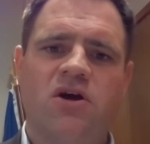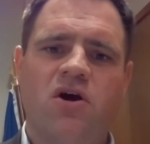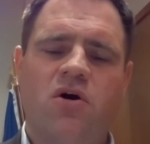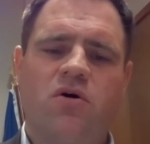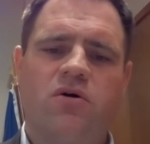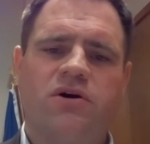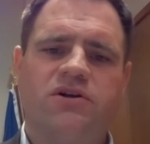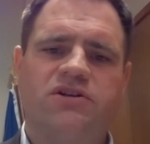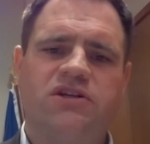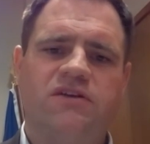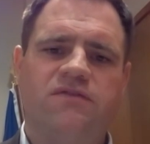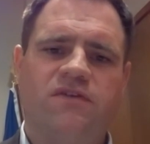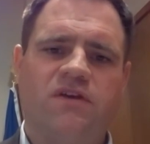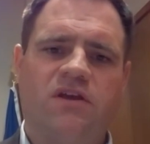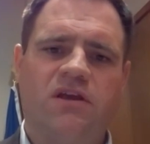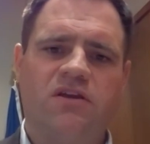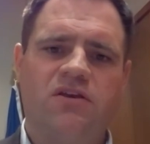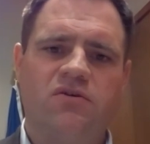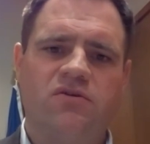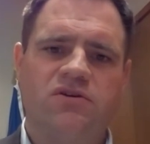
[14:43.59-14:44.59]
or
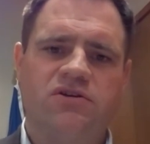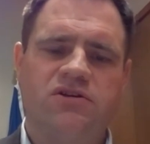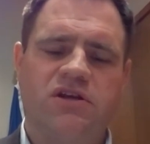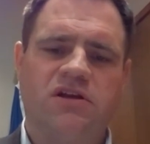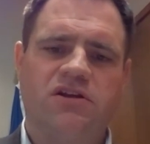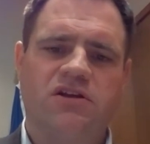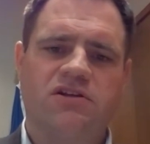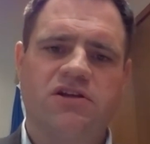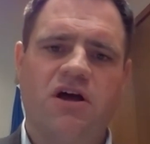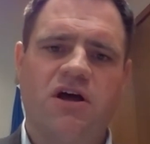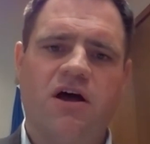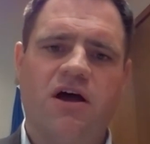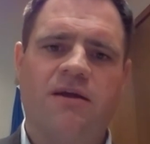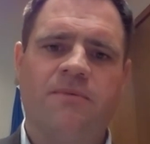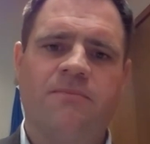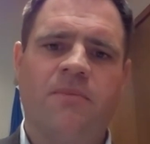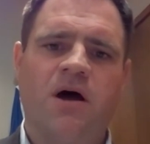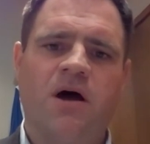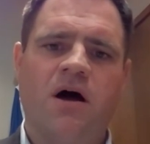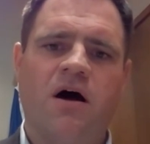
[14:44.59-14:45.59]
achieving unity in a
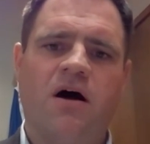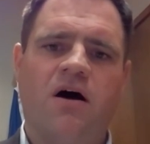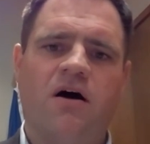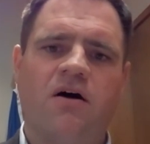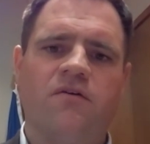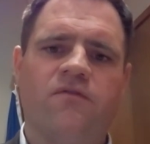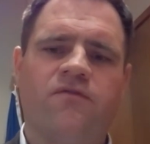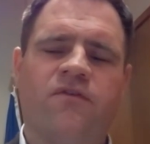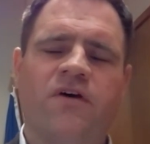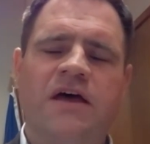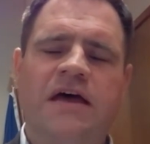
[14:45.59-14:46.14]
time of